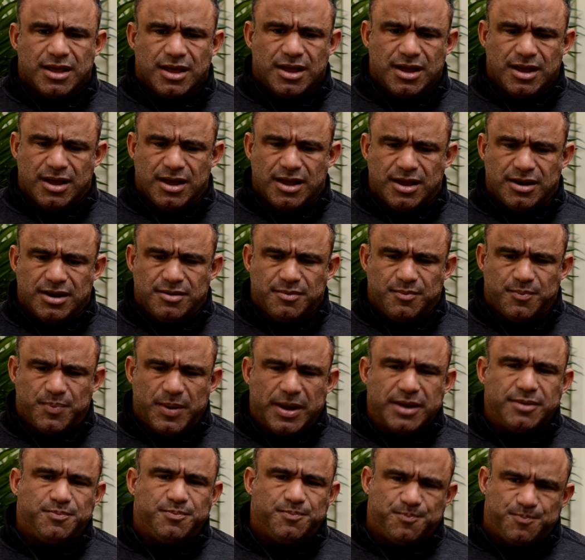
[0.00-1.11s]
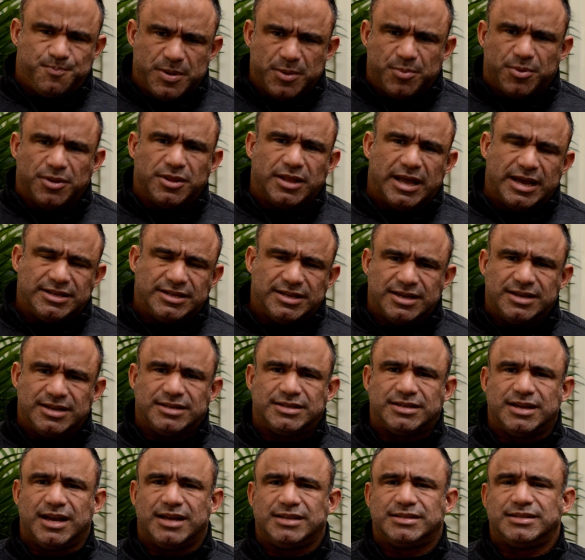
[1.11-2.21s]
And but people like to
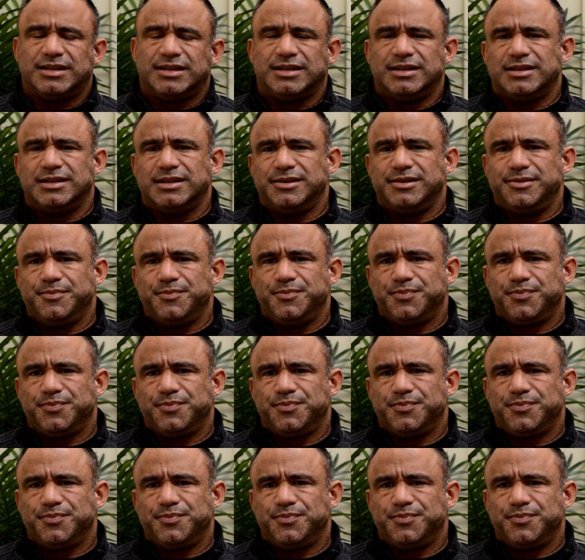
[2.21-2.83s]
discuss it and